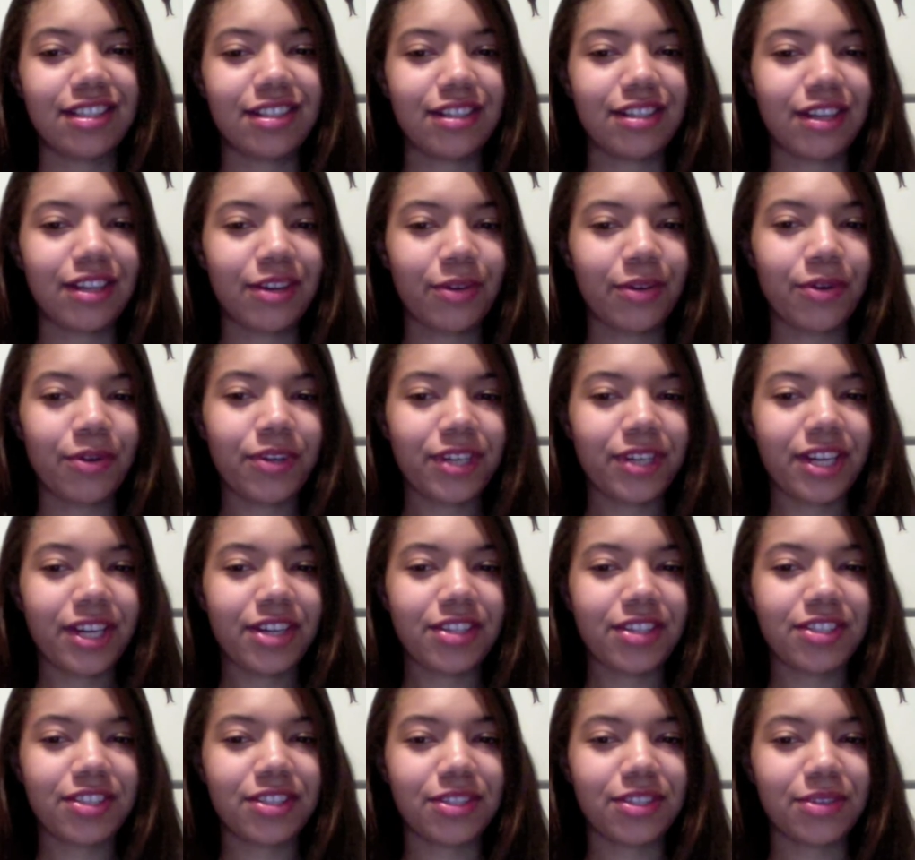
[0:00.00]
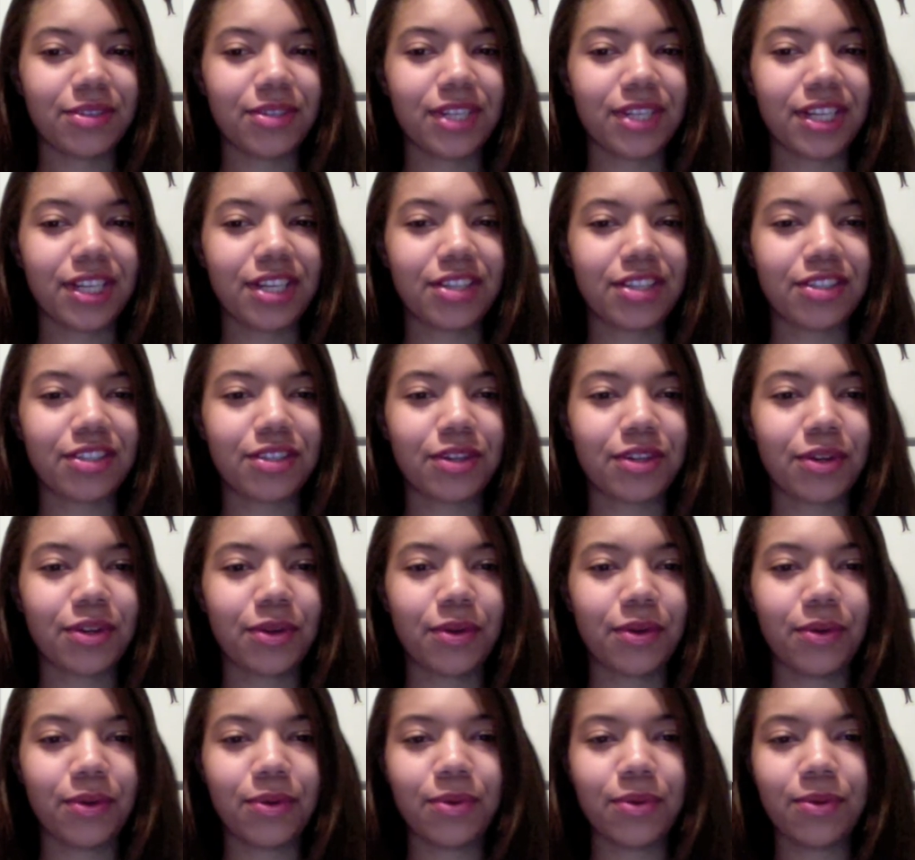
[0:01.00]
an ordinary student
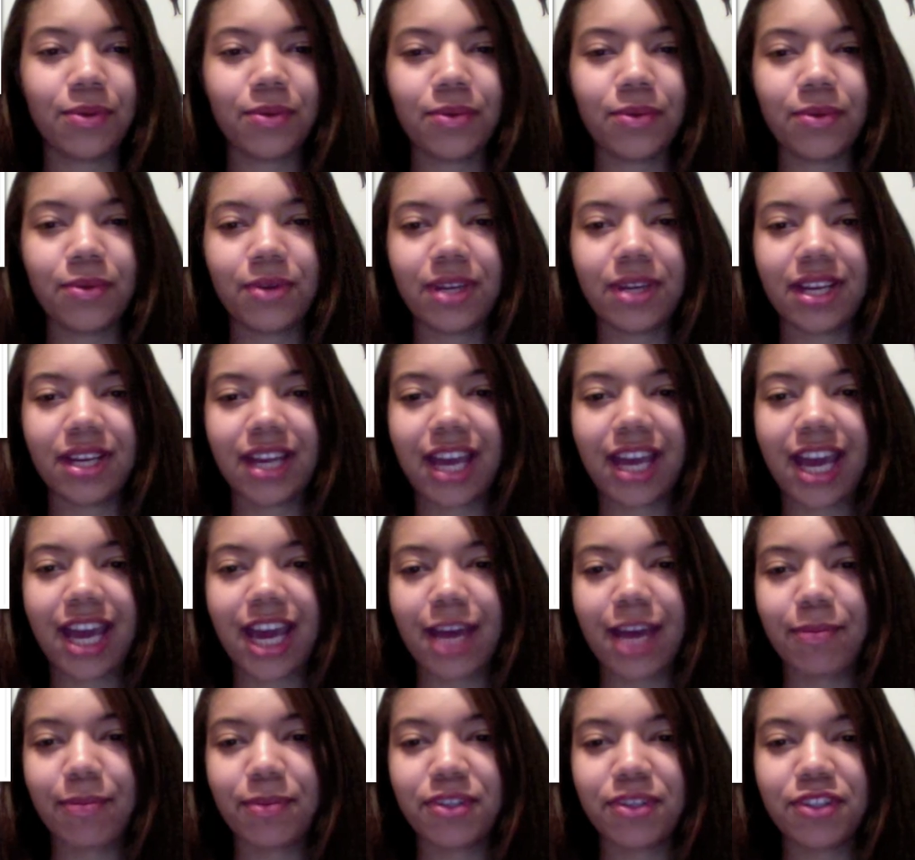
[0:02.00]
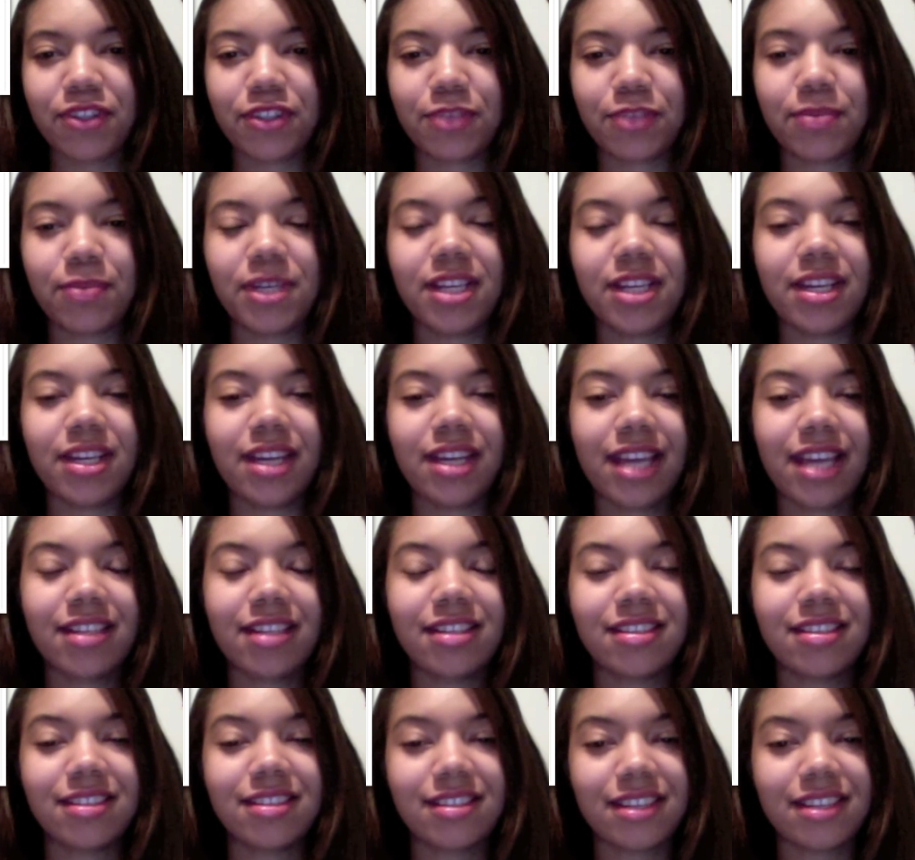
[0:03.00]
who happens to be a
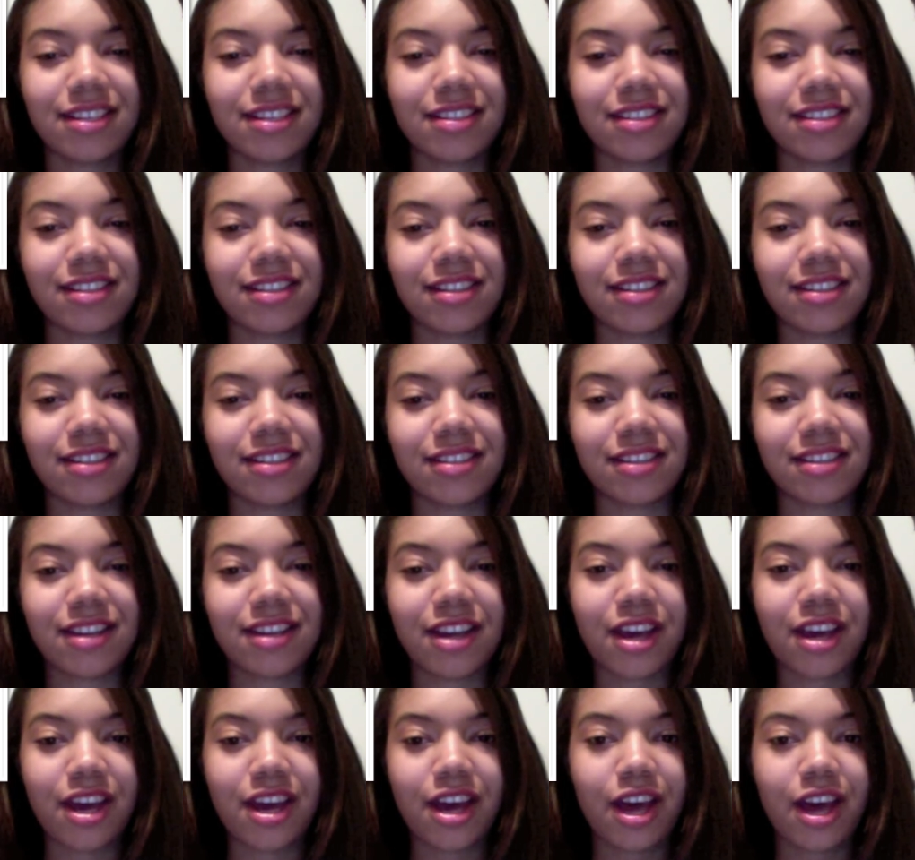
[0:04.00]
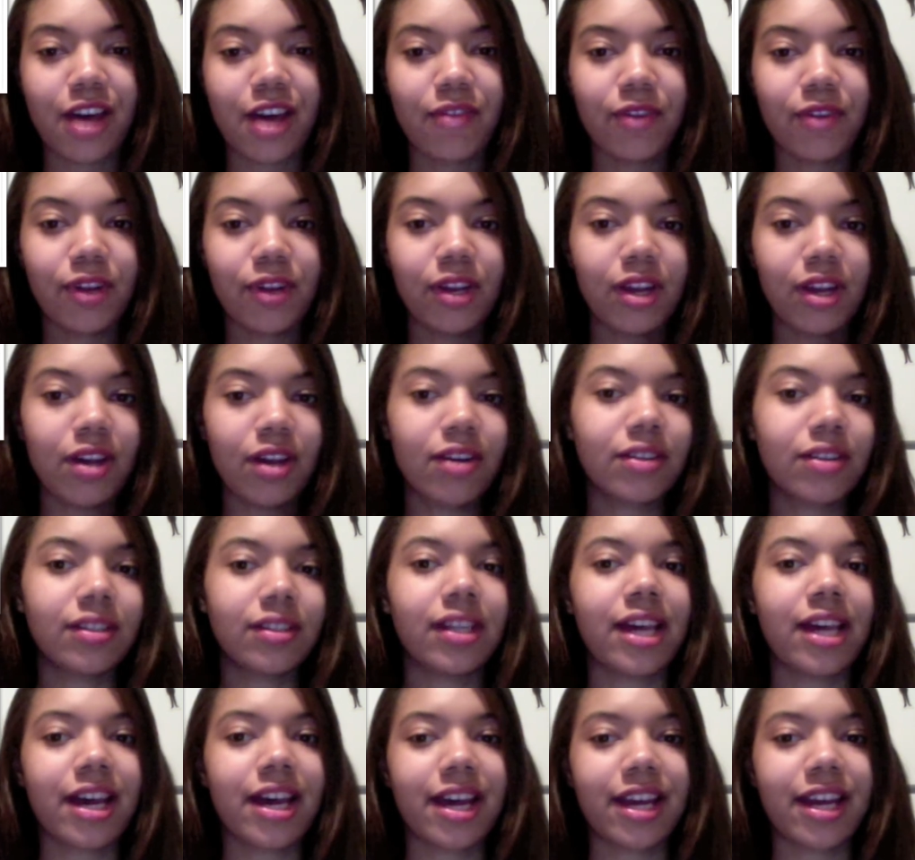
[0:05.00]
descendant of a long
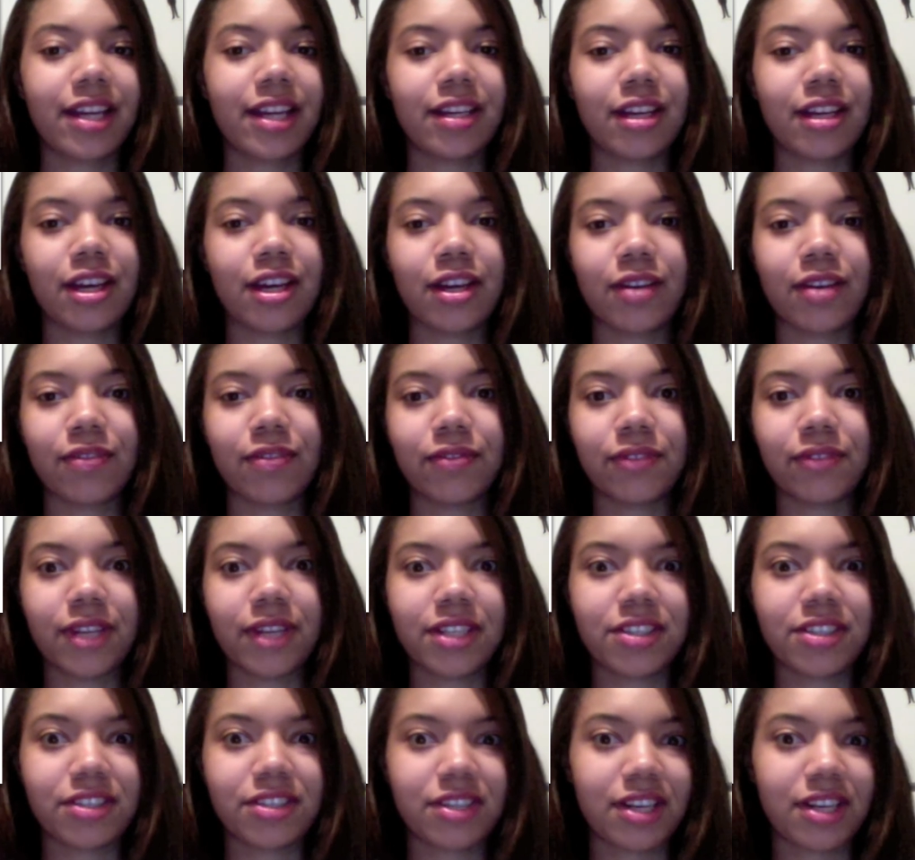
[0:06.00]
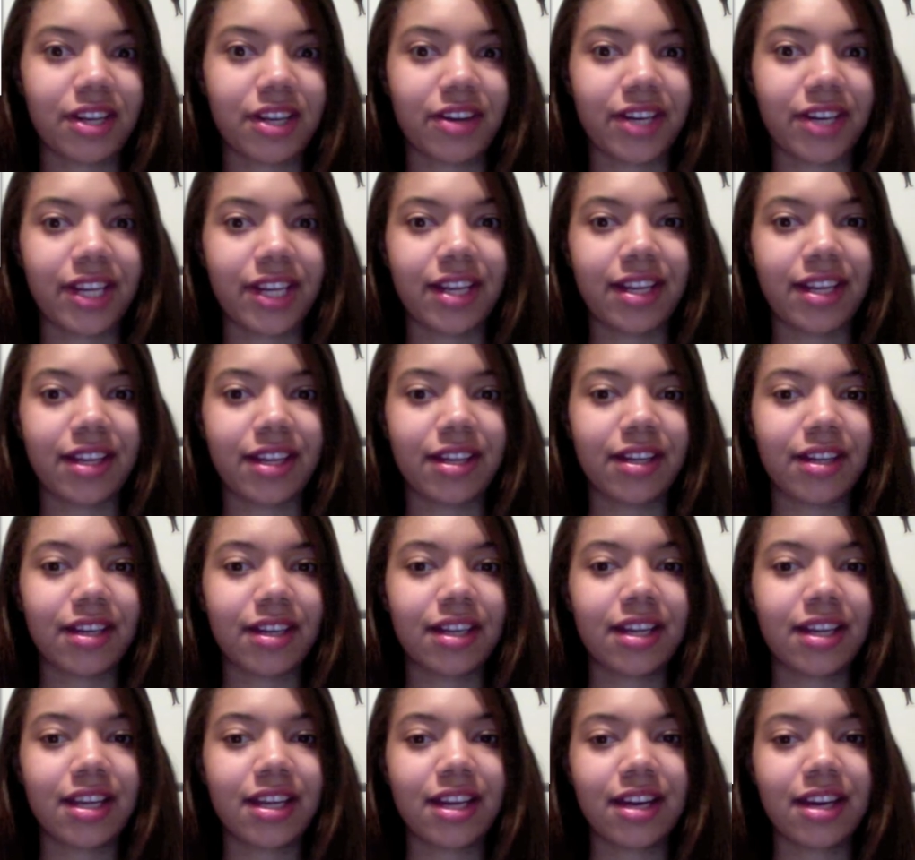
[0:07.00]
line of legendary
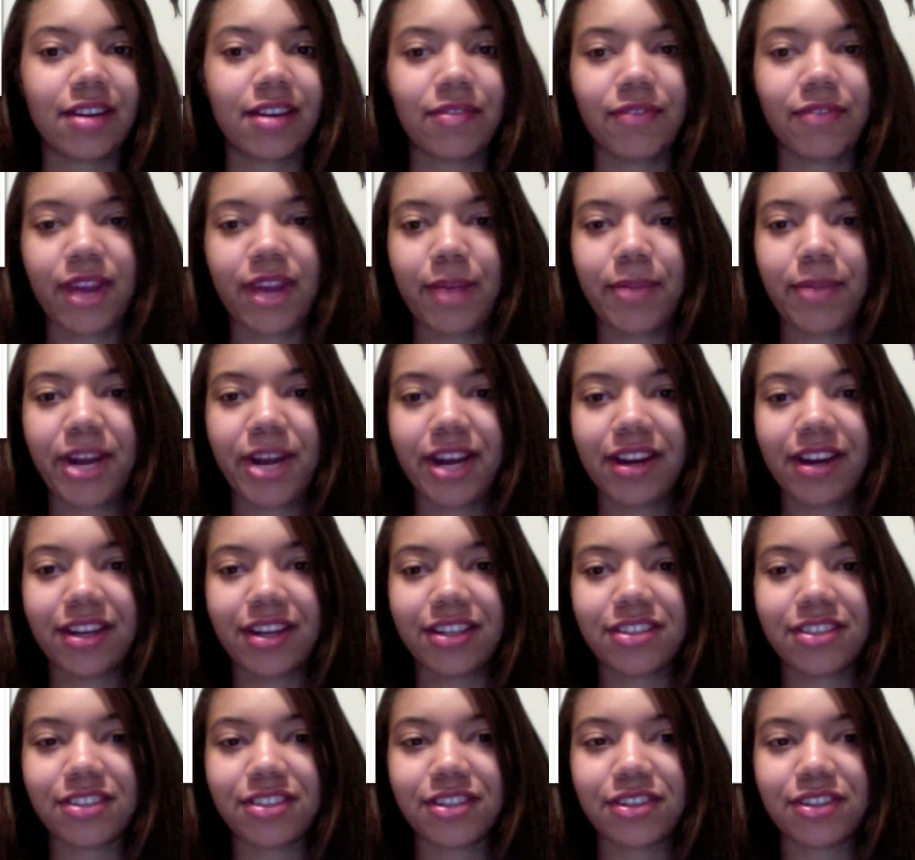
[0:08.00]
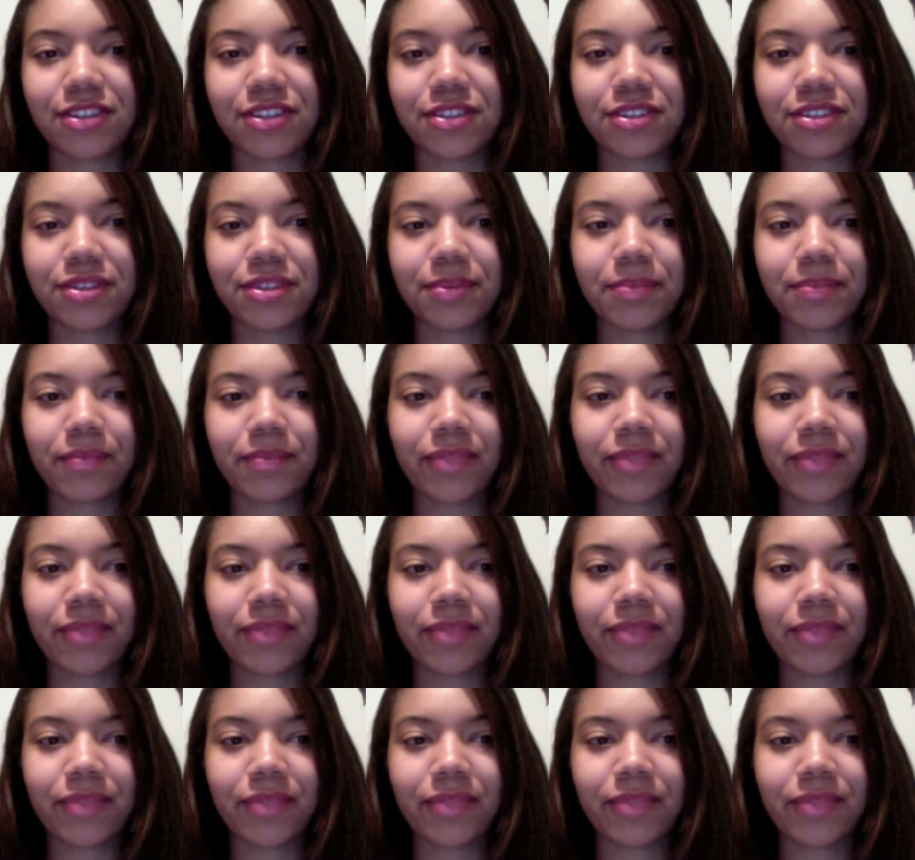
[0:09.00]
vampire hunters.